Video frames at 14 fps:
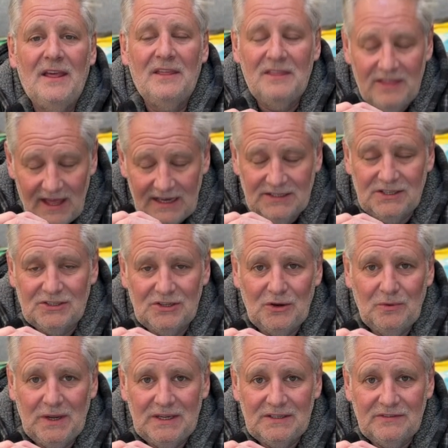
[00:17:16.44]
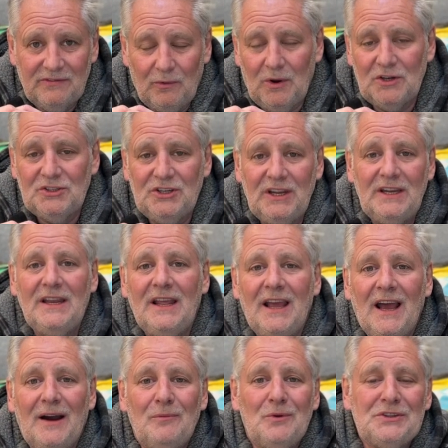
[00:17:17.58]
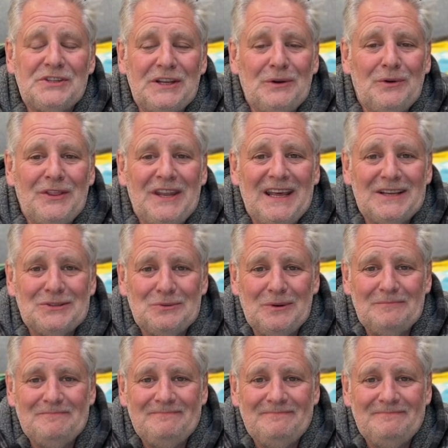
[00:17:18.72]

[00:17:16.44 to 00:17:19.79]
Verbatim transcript: Thanks as always for watching and we'll see you on the next one.